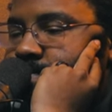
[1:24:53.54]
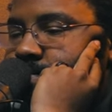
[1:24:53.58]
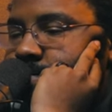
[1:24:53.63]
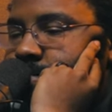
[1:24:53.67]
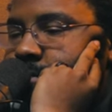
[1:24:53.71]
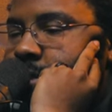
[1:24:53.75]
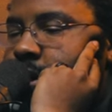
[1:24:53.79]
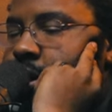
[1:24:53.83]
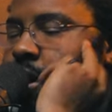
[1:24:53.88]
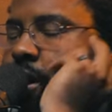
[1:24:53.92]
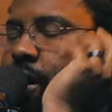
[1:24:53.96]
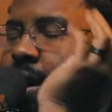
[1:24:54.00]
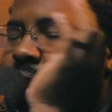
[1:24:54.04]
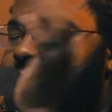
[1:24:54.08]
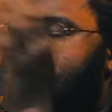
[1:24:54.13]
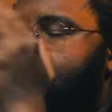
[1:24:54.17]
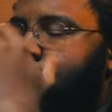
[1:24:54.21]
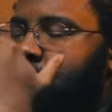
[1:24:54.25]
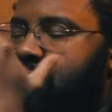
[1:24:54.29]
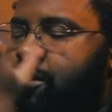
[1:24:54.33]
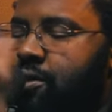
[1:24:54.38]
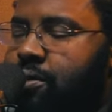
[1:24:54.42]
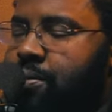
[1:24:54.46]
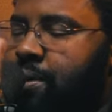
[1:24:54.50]
you know, and I'm
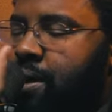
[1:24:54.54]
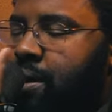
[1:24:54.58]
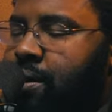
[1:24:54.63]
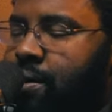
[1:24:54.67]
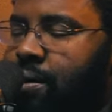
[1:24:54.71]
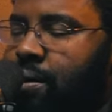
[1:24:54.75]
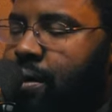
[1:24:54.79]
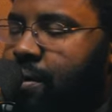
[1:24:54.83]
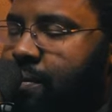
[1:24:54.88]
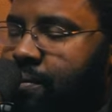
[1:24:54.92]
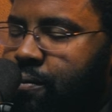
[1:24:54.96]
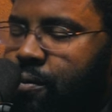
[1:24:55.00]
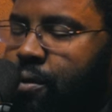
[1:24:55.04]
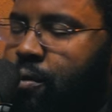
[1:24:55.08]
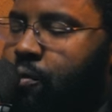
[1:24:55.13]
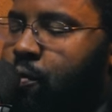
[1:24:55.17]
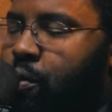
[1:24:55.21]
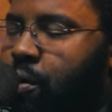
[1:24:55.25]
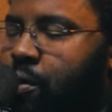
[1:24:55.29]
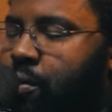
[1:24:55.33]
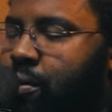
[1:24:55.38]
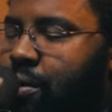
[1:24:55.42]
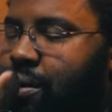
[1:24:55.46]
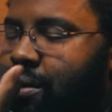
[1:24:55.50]
assuming uh,
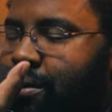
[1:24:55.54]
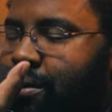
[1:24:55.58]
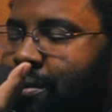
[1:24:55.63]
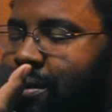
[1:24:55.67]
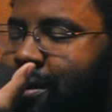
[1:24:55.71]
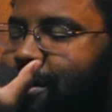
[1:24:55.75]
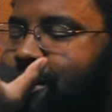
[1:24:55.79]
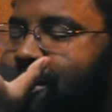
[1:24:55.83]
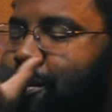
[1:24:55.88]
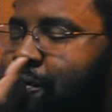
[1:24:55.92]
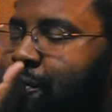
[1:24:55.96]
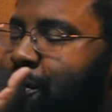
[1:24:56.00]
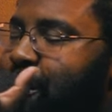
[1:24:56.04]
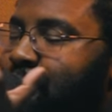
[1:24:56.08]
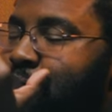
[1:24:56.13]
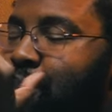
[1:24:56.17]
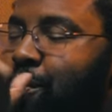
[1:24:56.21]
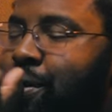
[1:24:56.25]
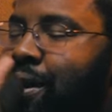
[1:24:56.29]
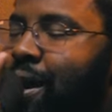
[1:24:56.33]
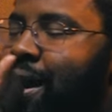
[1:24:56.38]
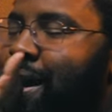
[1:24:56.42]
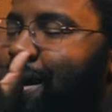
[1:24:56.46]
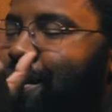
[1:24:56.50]
well, so funny. You
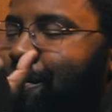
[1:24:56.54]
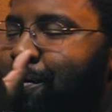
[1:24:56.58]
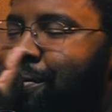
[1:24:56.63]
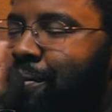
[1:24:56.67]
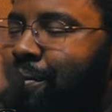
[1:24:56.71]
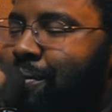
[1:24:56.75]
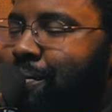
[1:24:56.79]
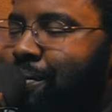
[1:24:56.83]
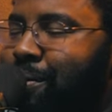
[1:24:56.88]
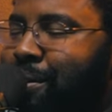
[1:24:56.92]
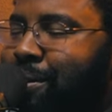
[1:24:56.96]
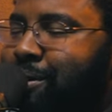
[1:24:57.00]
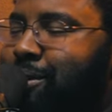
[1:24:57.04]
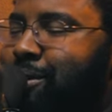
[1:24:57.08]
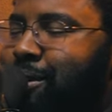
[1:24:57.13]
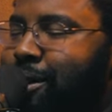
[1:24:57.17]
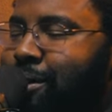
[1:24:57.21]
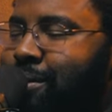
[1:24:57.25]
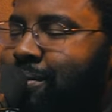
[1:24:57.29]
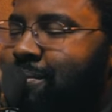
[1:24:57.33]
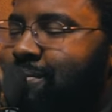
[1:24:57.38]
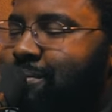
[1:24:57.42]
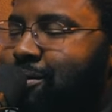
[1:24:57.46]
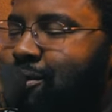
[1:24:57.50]
and I, we
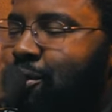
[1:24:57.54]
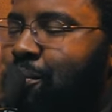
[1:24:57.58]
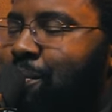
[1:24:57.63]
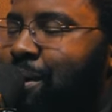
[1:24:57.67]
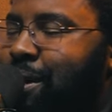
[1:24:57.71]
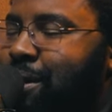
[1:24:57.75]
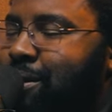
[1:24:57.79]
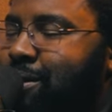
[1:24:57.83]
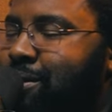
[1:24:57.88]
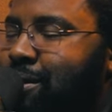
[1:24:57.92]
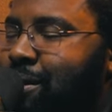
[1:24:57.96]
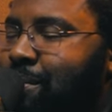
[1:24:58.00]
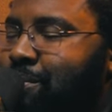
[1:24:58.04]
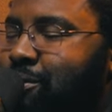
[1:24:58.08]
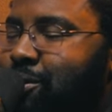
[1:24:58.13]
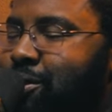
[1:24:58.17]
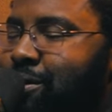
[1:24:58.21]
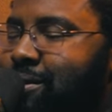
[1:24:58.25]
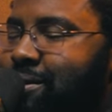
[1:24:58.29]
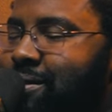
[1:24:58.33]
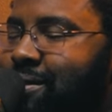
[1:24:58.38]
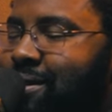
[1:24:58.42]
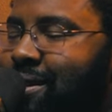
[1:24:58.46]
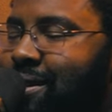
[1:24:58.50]
share so many
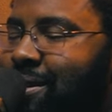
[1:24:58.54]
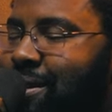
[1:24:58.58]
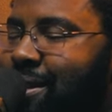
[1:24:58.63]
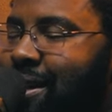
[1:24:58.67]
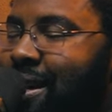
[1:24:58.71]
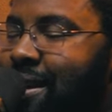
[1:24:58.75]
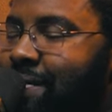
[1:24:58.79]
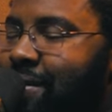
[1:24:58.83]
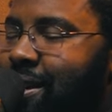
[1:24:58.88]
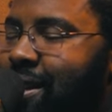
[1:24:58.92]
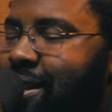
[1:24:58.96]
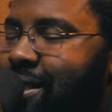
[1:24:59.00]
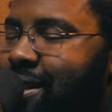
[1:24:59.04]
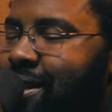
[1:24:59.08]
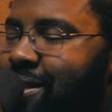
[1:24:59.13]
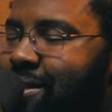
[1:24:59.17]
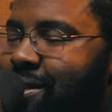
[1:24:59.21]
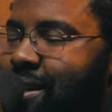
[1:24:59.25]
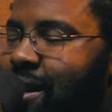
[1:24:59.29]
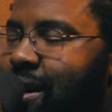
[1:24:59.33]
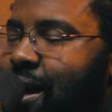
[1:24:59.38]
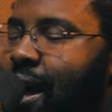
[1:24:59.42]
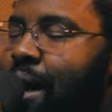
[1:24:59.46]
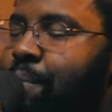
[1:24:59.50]
assumptions, and even in this,
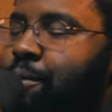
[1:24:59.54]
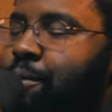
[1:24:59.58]
like I'm